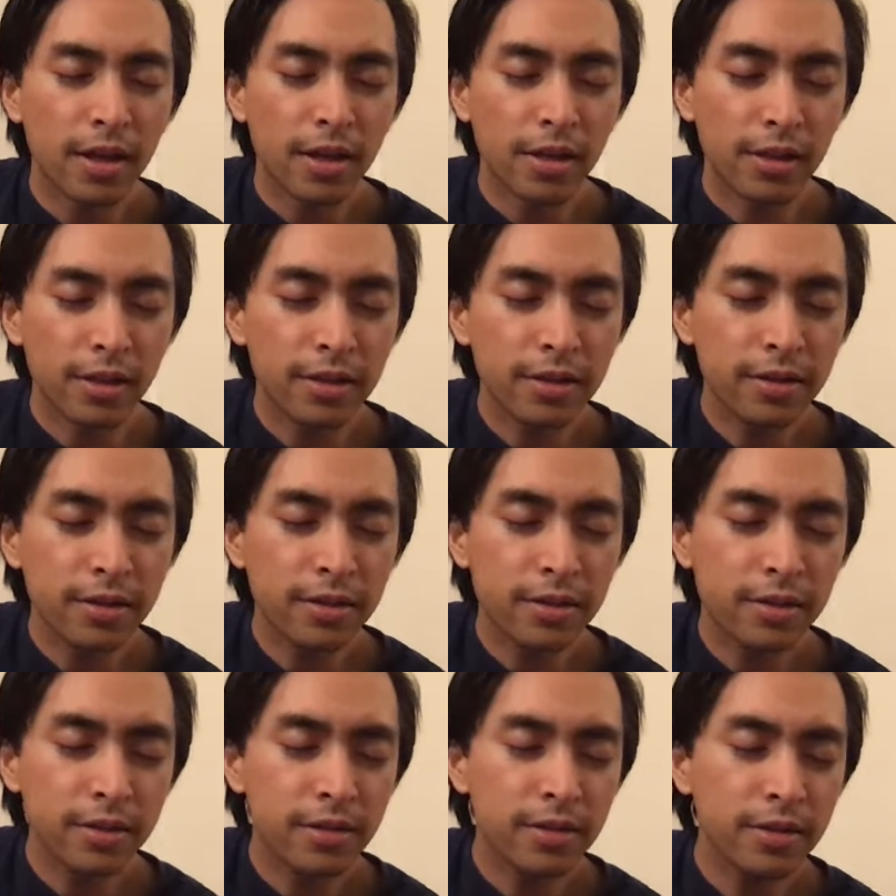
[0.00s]

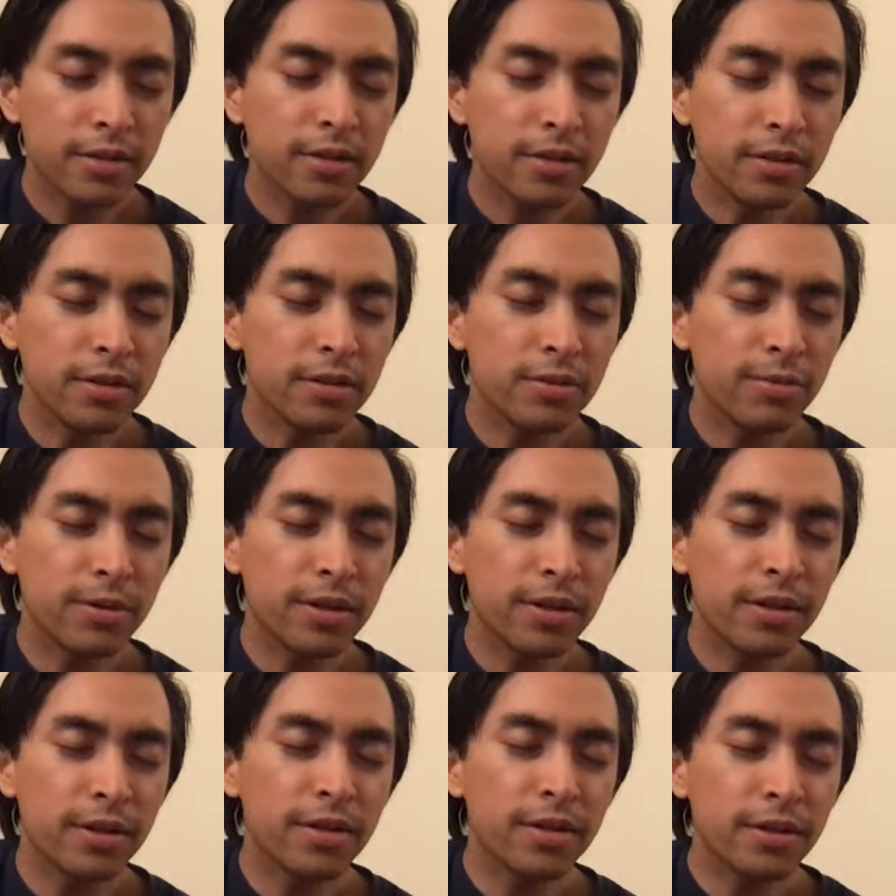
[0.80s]
least
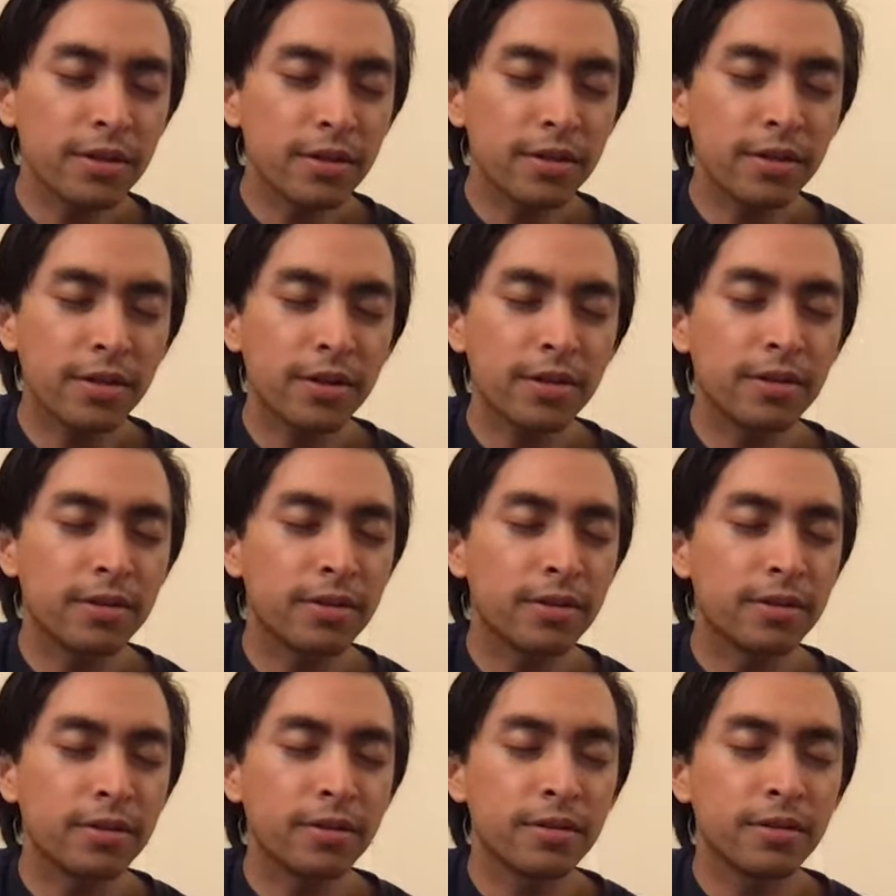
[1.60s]
when it
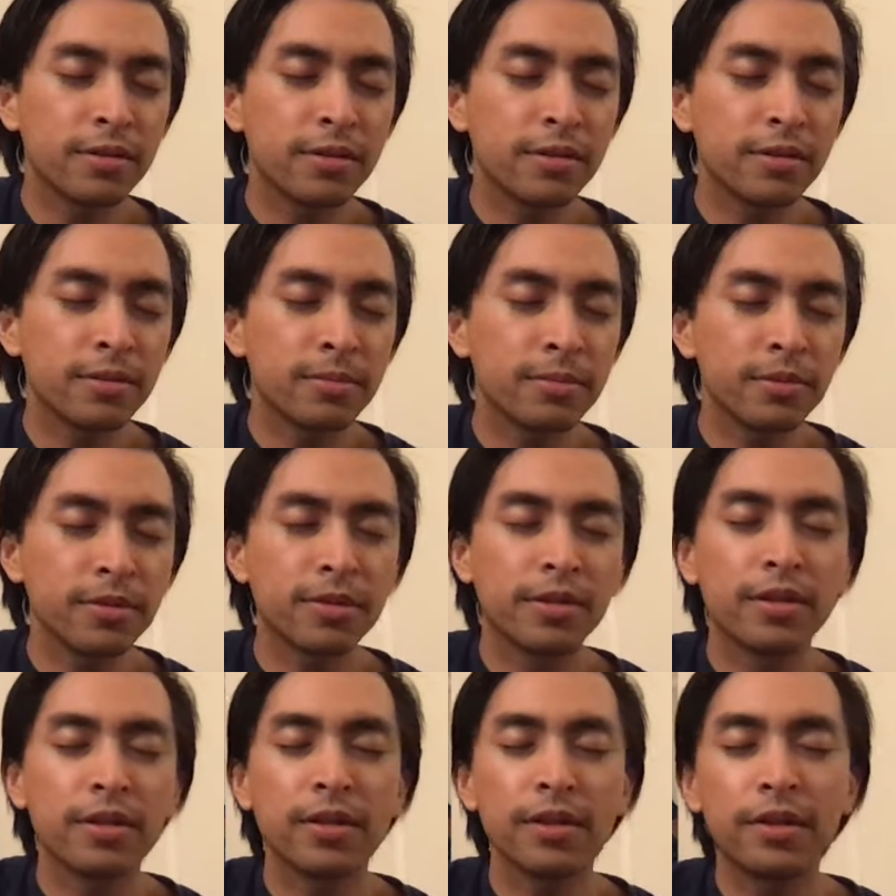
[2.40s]
comes
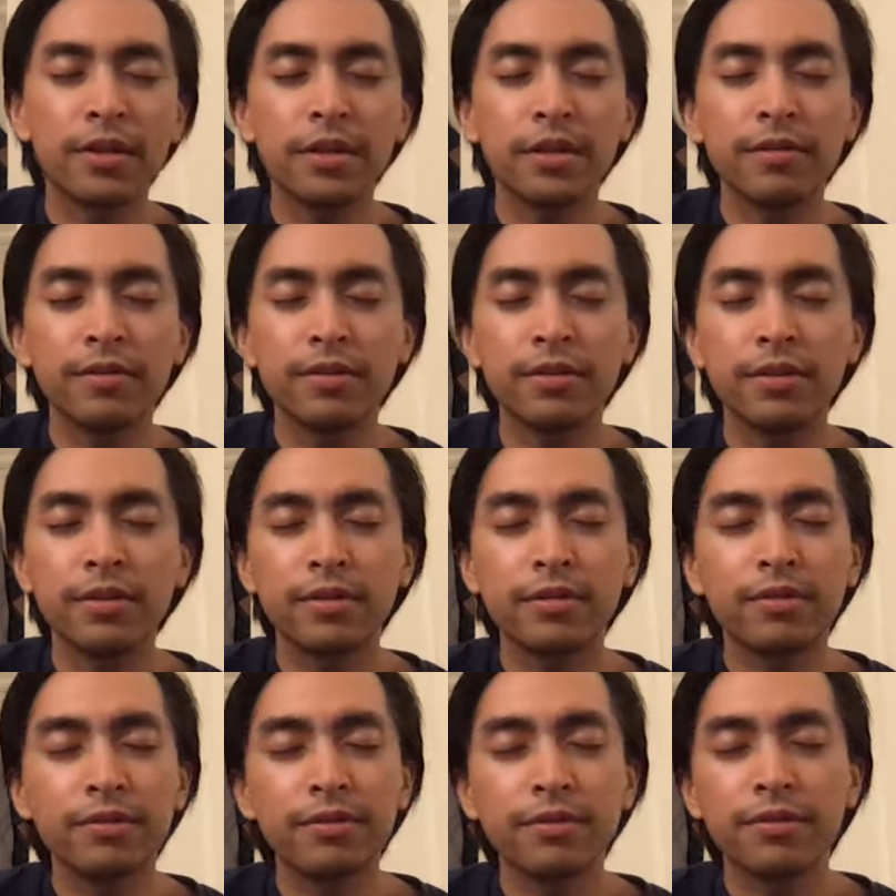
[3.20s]
to
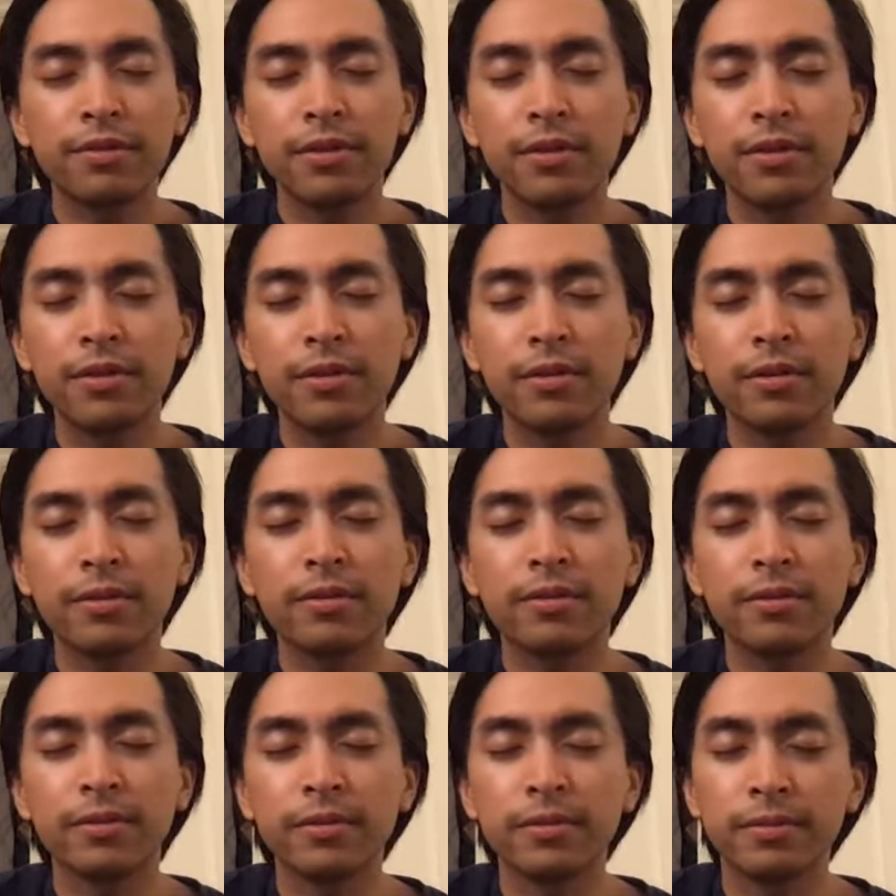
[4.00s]
having
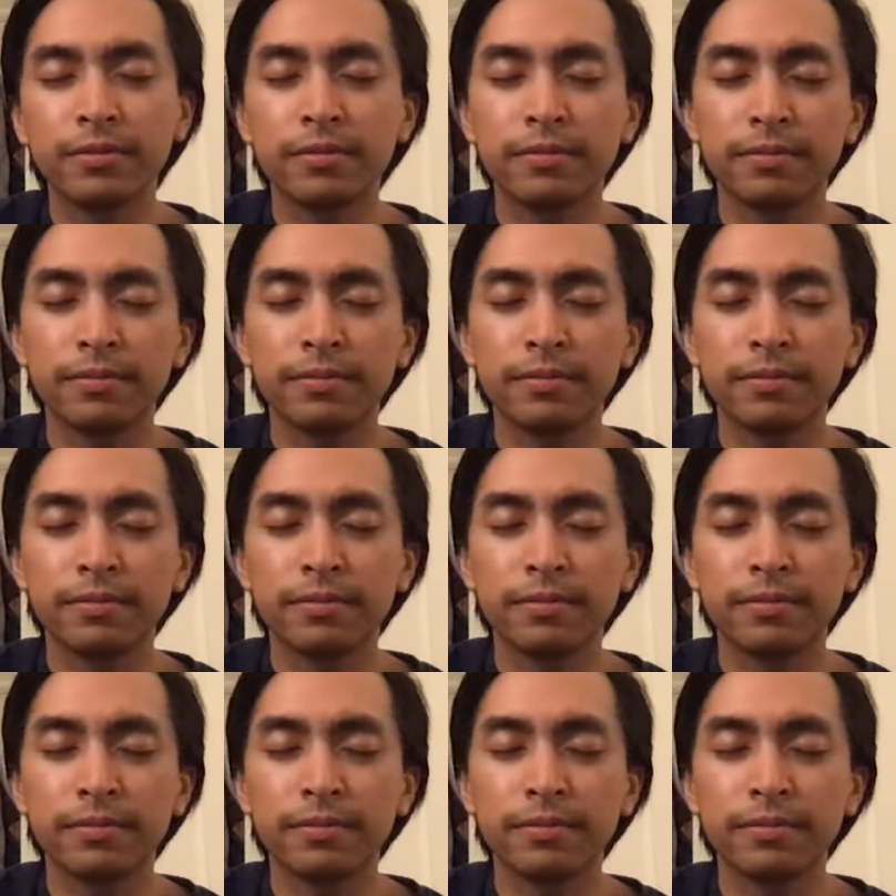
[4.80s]
fun.